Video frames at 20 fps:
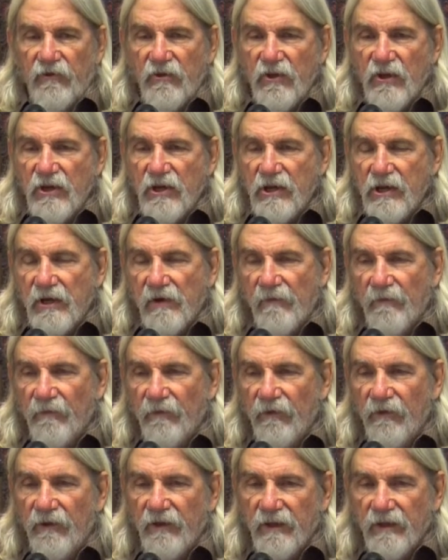the,
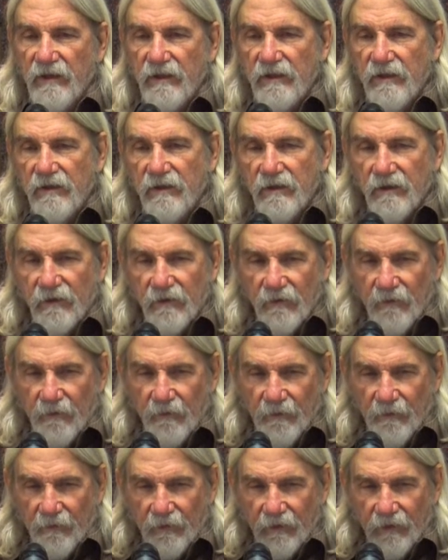the,
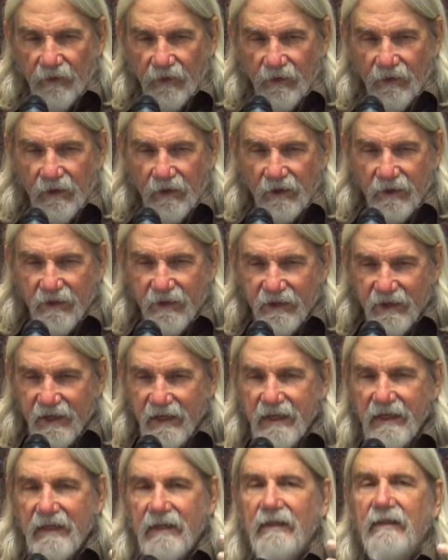the
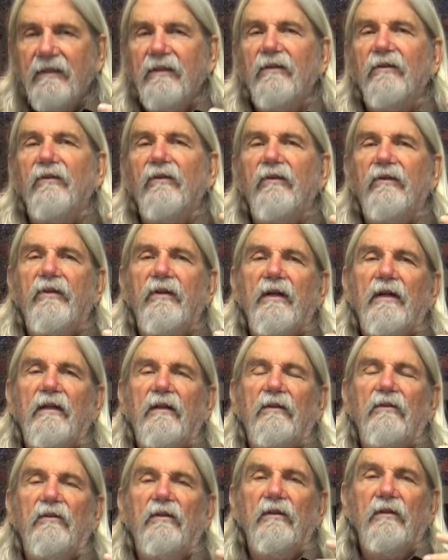thing that